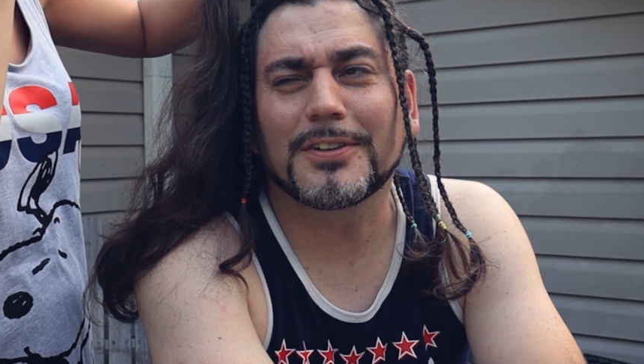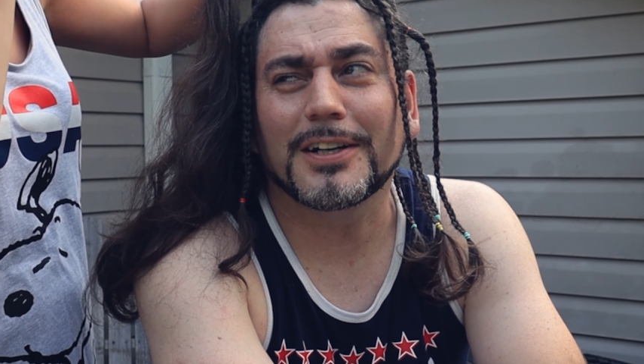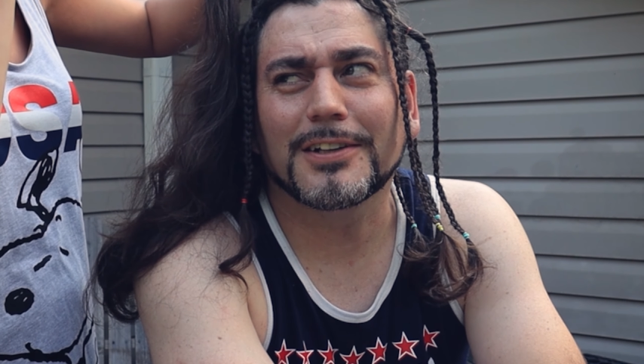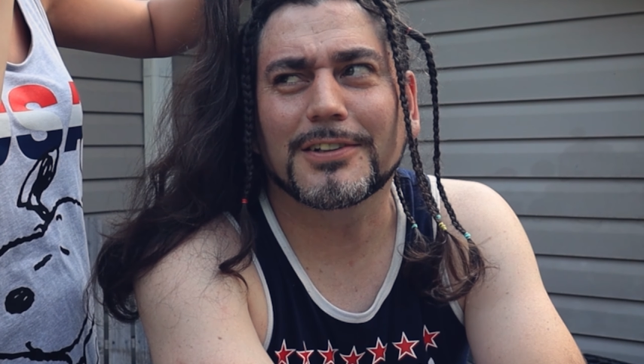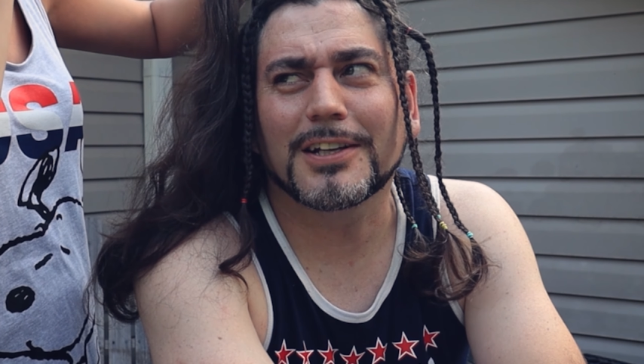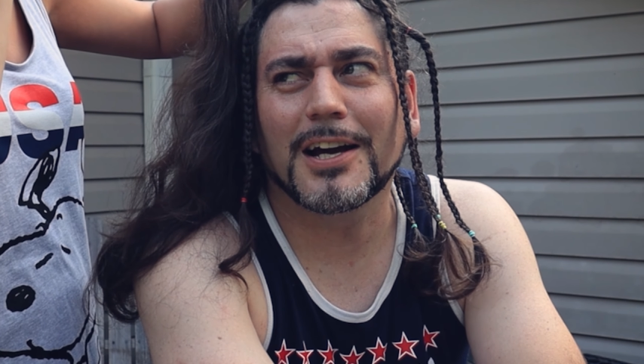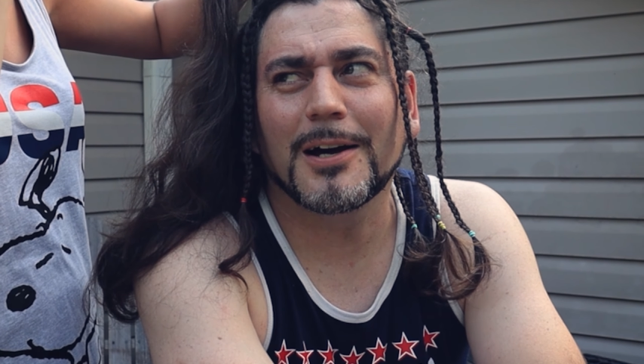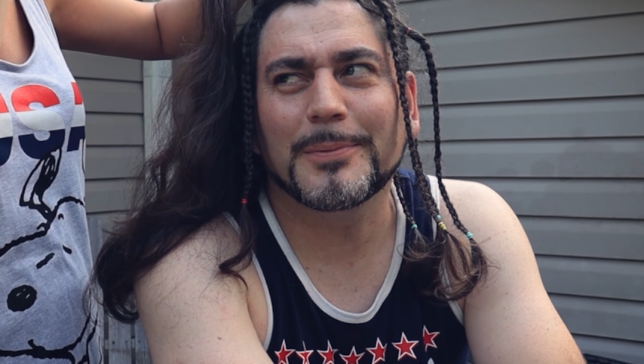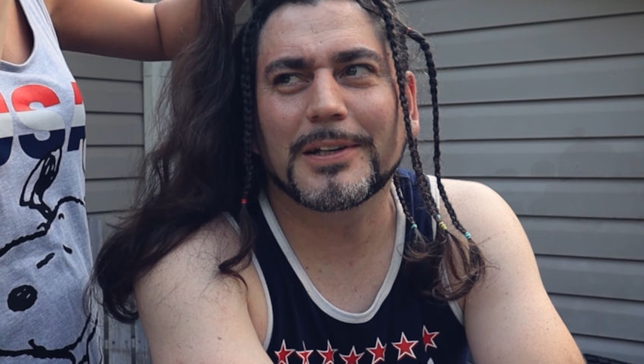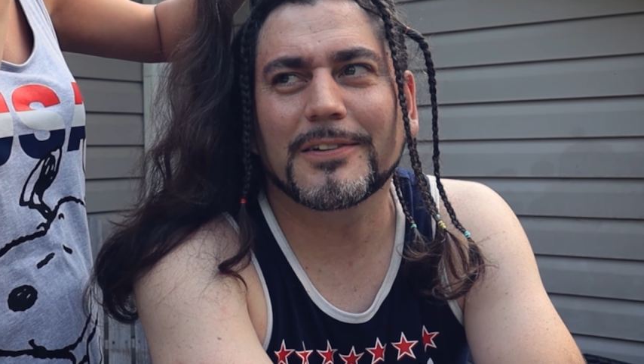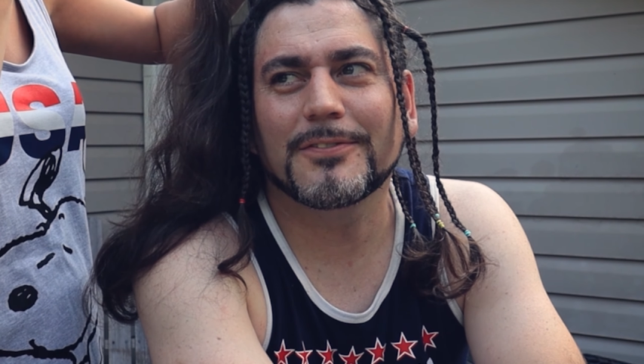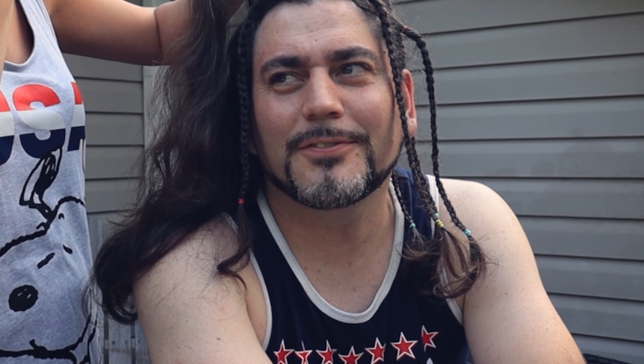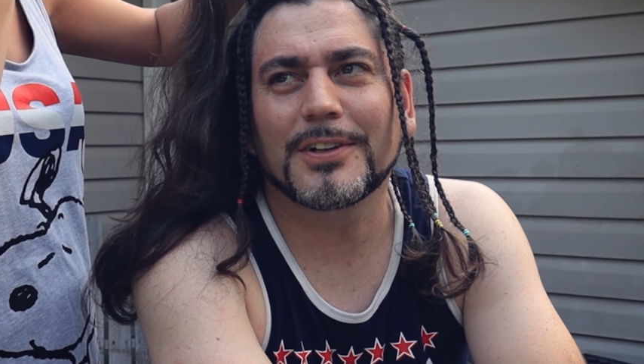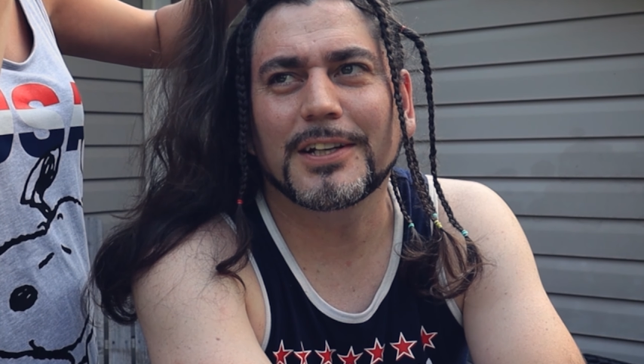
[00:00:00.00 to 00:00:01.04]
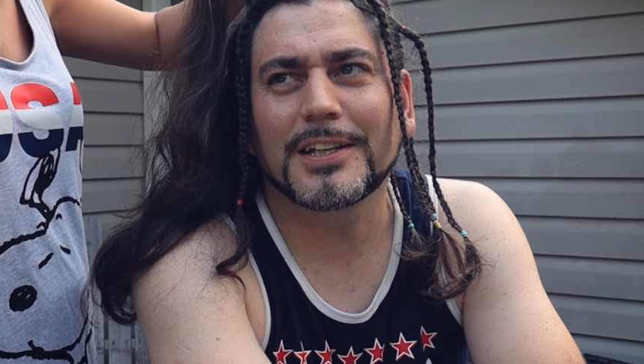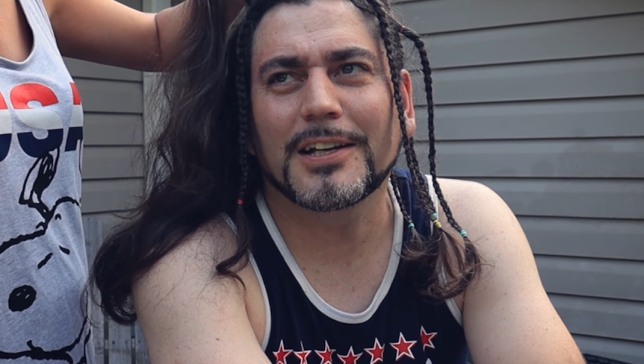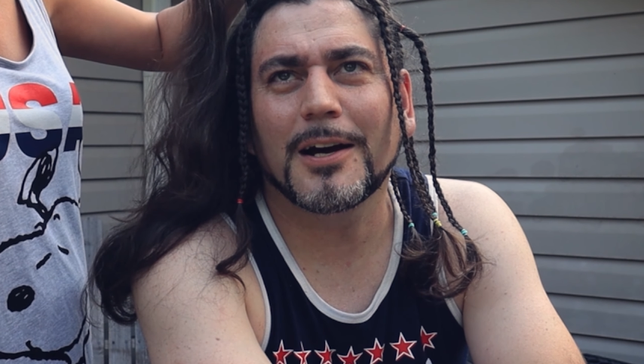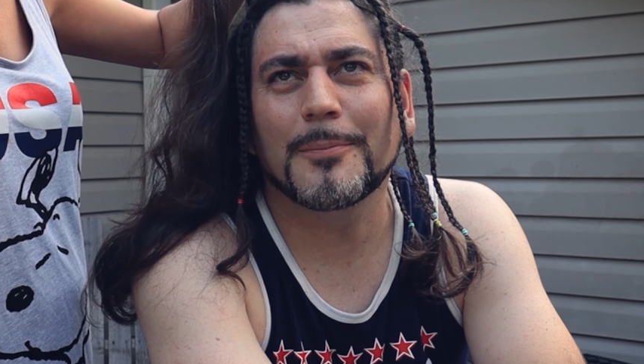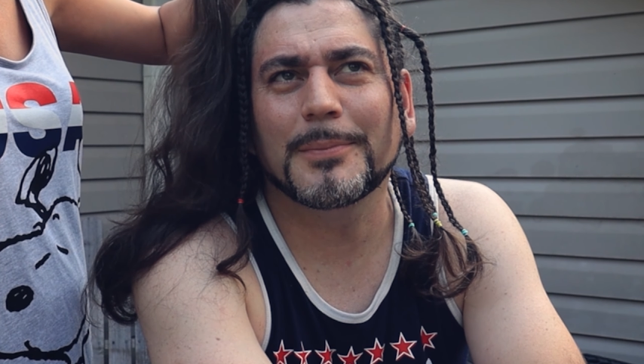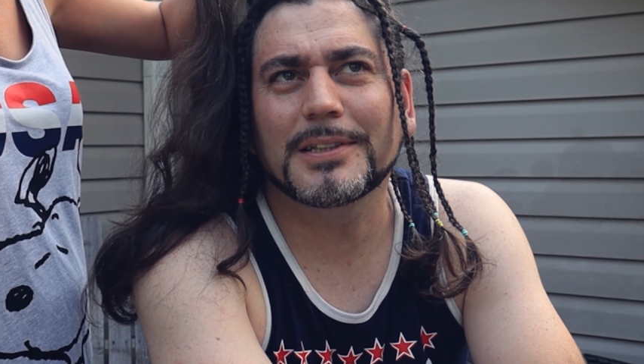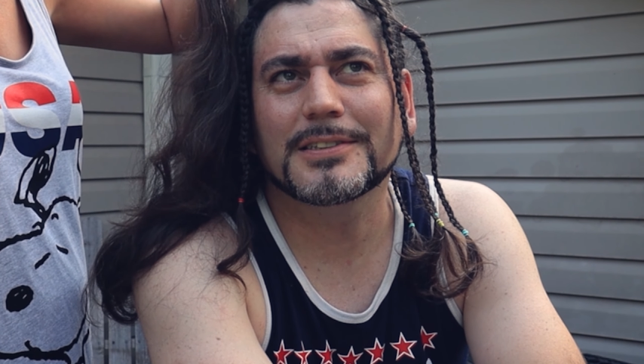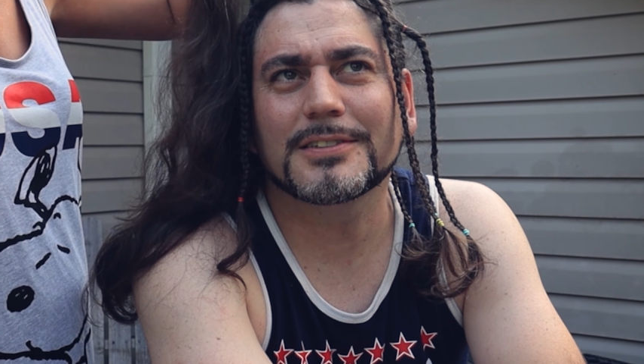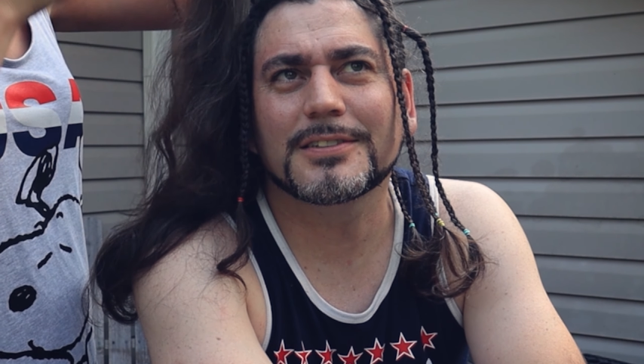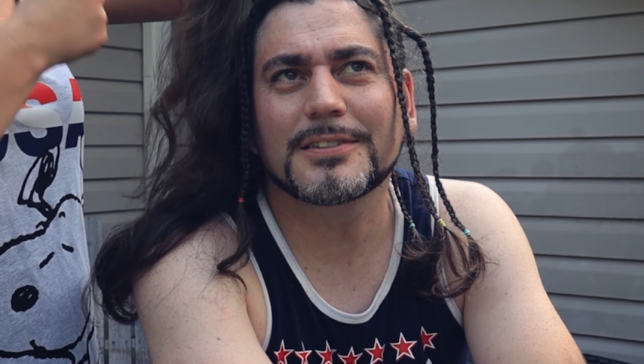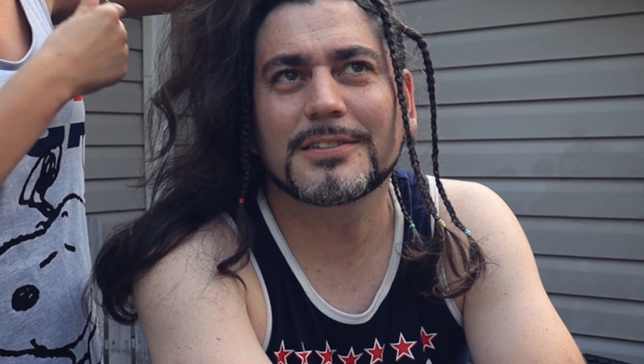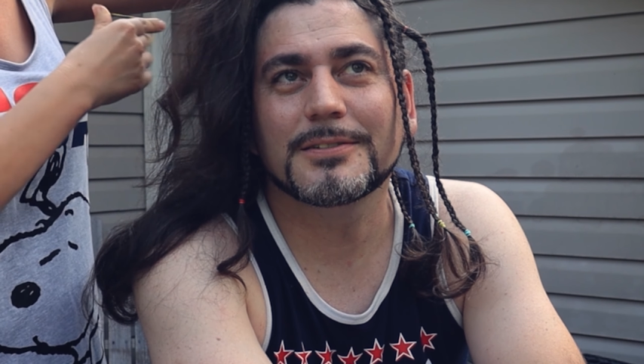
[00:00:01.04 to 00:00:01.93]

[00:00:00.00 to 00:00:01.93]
like the comic, funny comments.